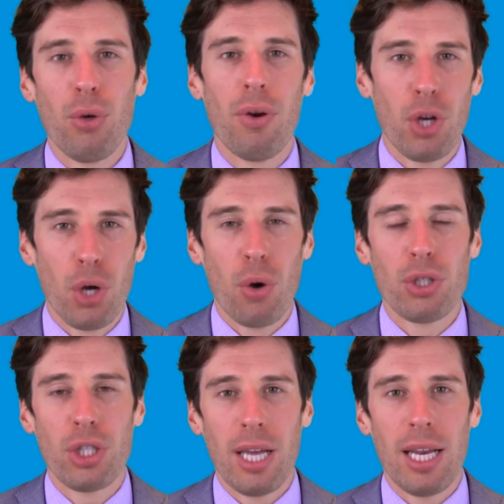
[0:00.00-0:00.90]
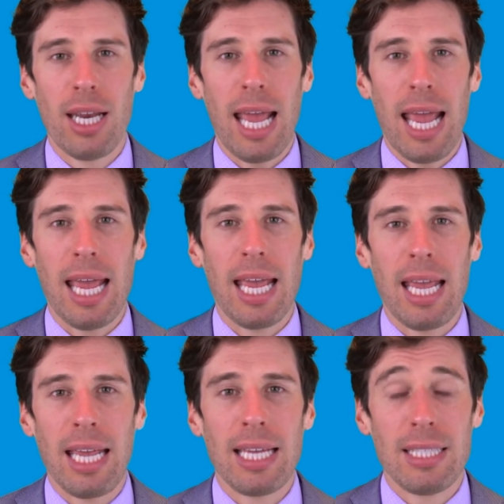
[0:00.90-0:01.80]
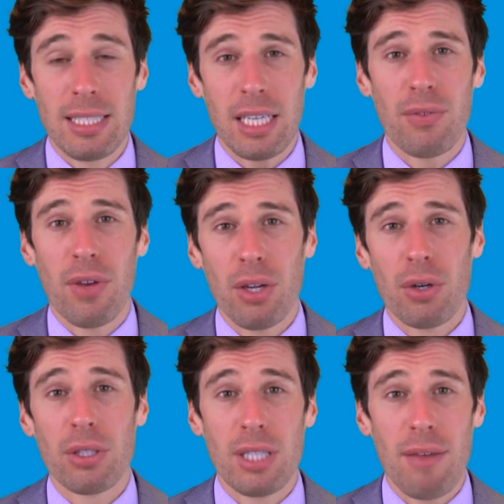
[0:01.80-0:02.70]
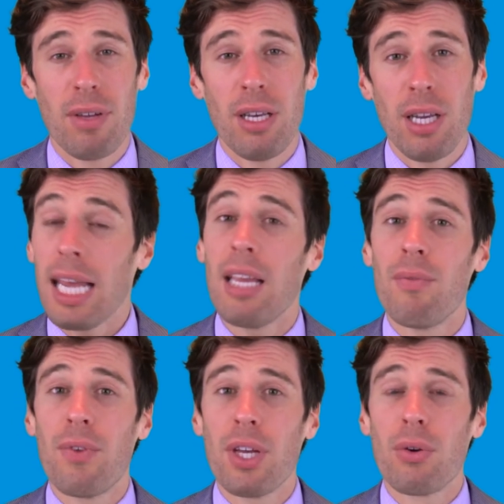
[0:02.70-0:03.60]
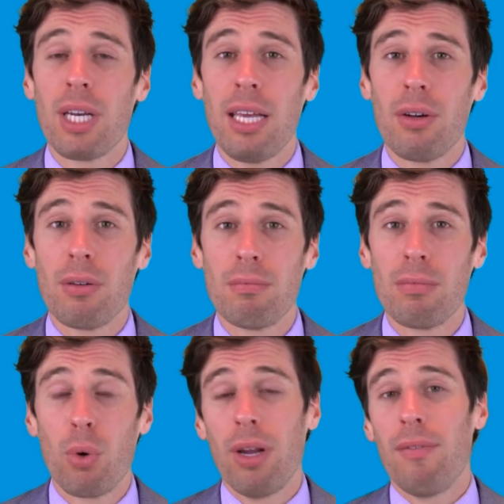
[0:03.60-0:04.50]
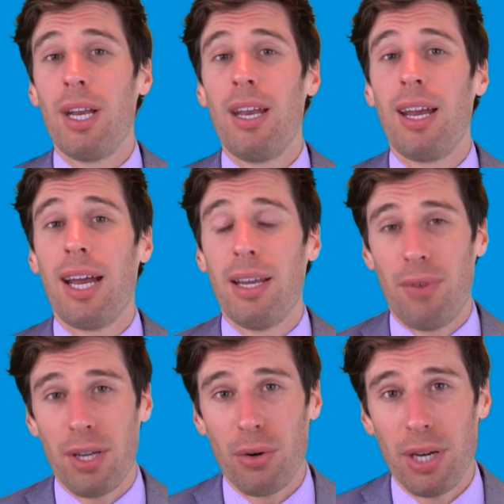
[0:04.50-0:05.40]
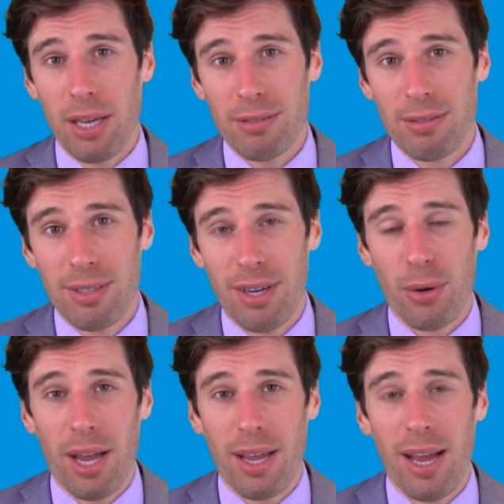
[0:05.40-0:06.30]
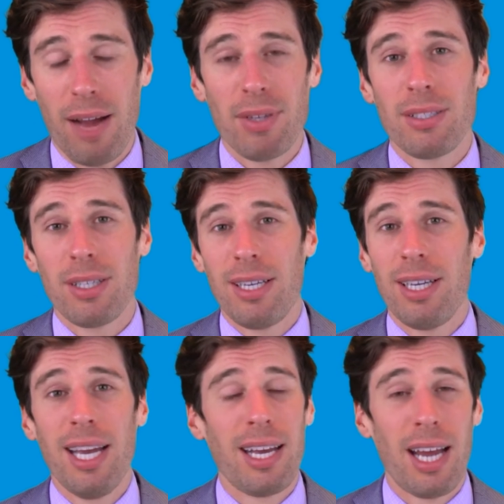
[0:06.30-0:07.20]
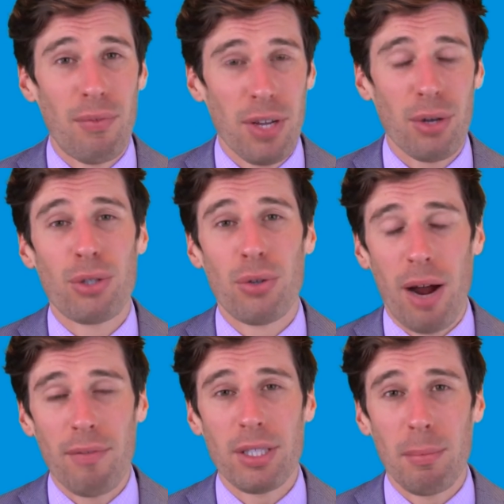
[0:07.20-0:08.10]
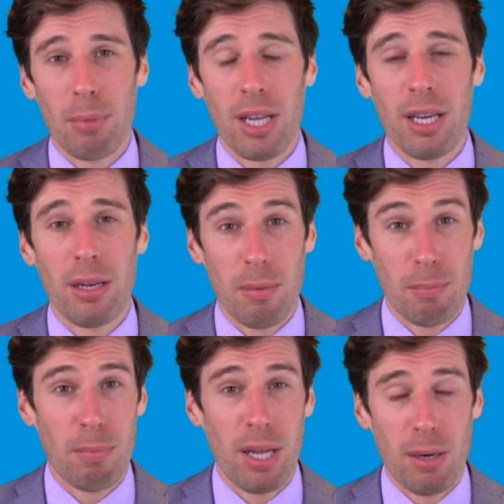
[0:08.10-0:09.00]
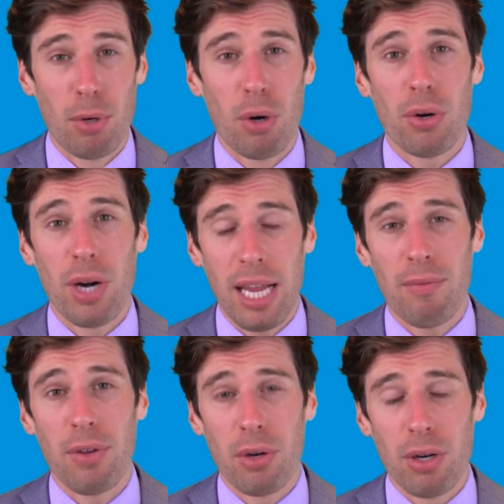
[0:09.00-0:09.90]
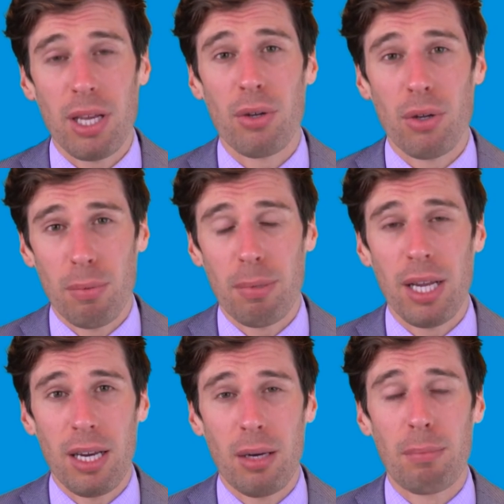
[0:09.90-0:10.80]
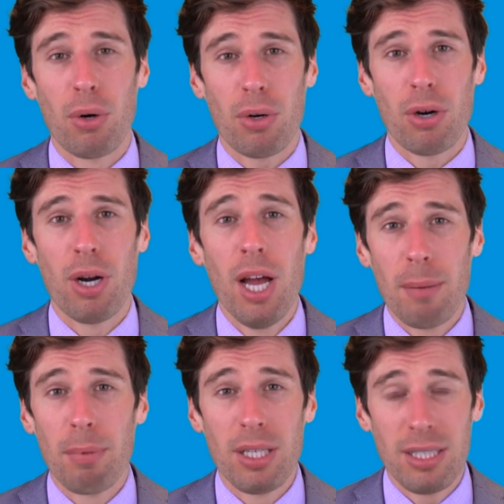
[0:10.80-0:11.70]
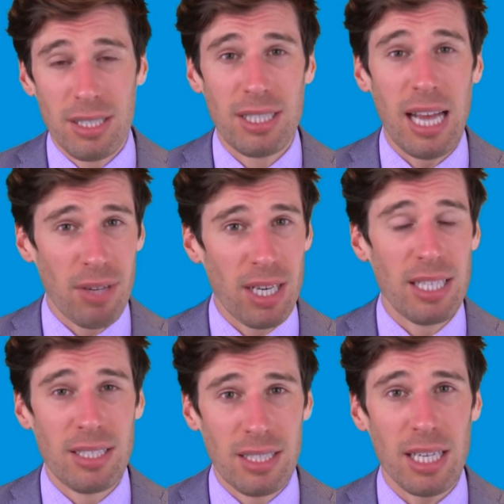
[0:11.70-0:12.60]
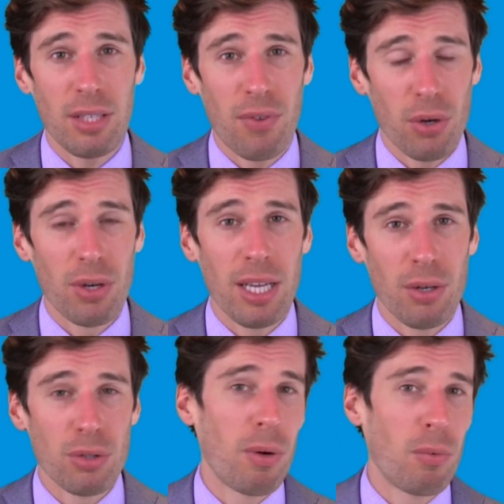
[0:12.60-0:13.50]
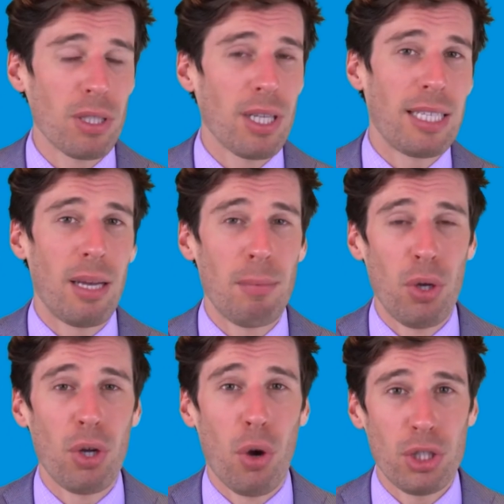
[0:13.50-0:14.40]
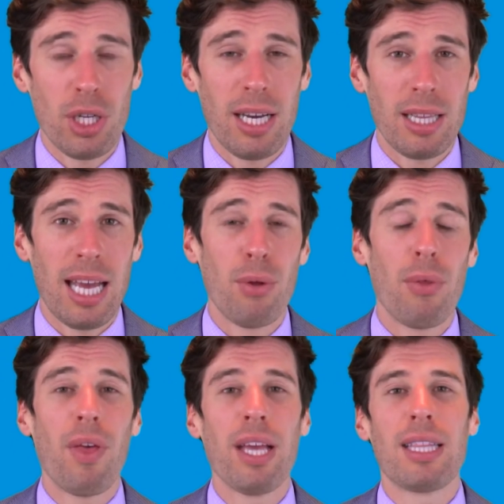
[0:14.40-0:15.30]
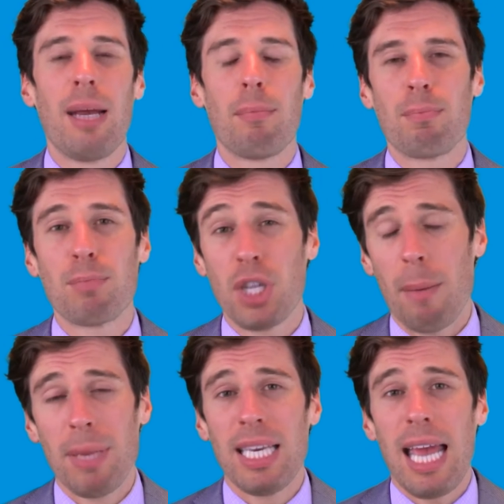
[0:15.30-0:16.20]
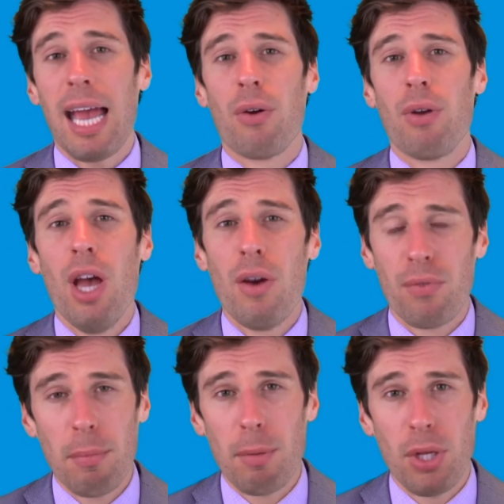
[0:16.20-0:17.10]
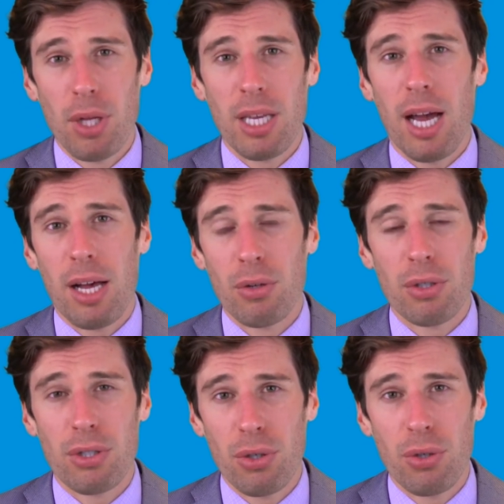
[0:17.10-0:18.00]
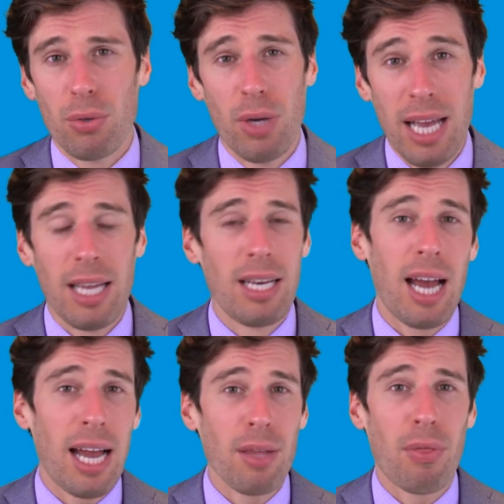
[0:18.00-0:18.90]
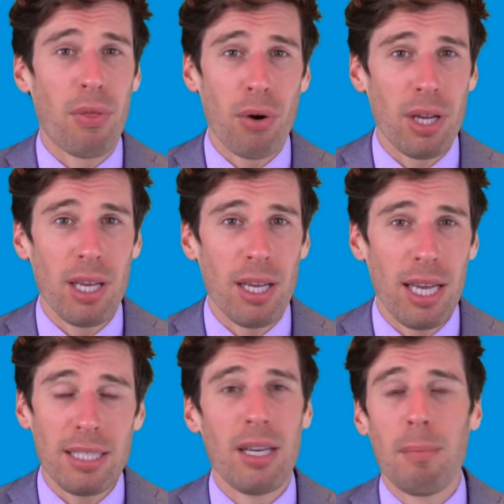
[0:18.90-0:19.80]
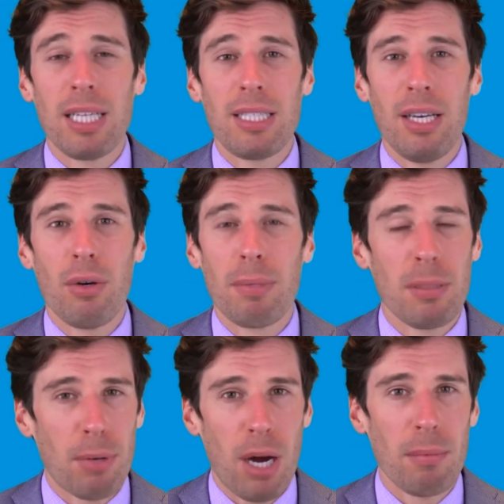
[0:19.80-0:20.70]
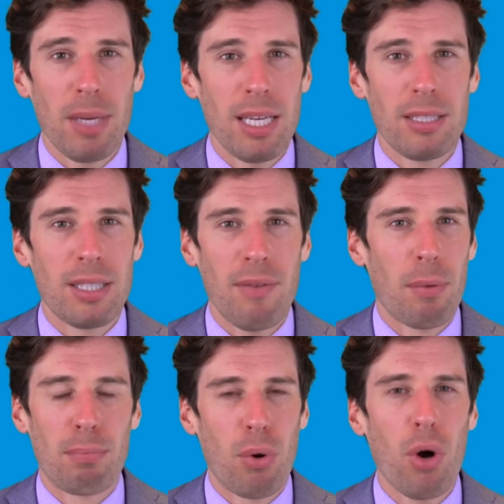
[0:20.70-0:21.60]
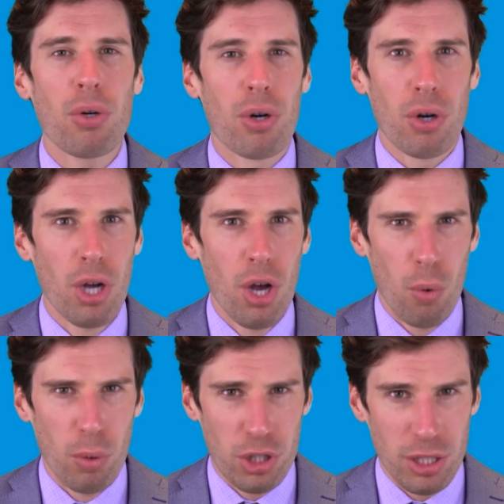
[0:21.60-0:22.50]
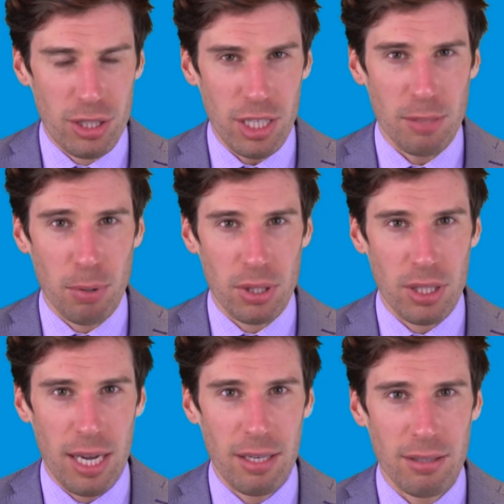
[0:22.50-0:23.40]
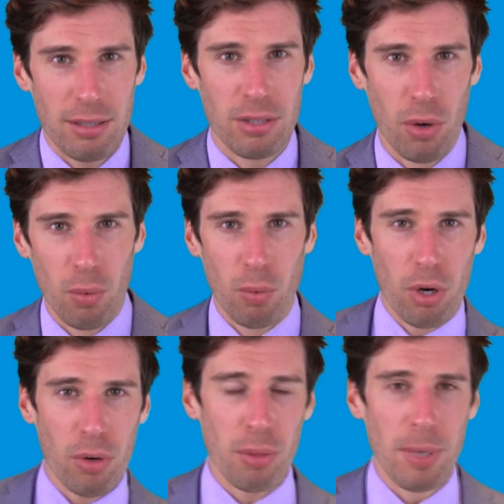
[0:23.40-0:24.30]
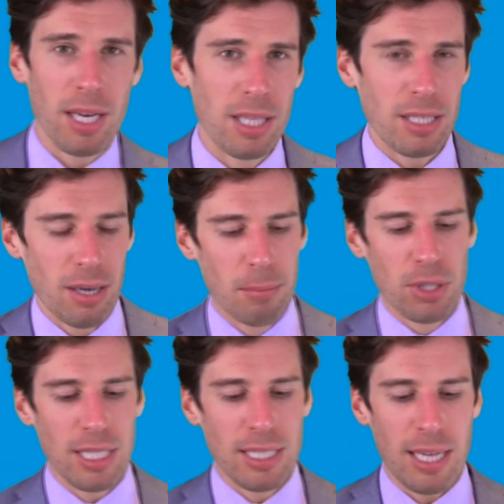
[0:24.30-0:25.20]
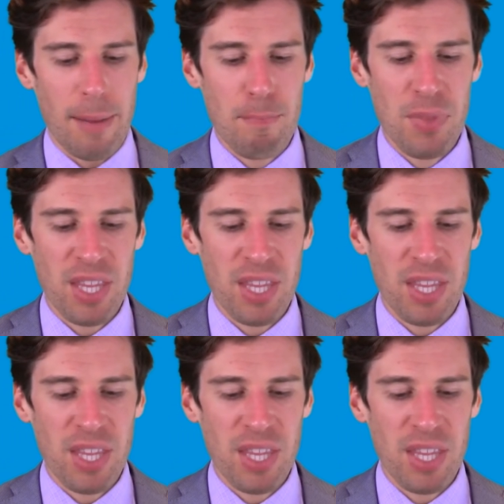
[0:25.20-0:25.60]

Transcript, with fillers: you have negotiated a six-figure, seven, eight-figure deal or even a nine-figure deal? okay obviously nine figures you're obviously bringing in a, in a, broker eight figure deal you're bringing in a broker but seven and six figure deals when was the last time you negotiated that you think that coming down from a million dollars to 930 isn't a big deal. But the problem is if a broker, which is 6%, so work with me on these numbers, is that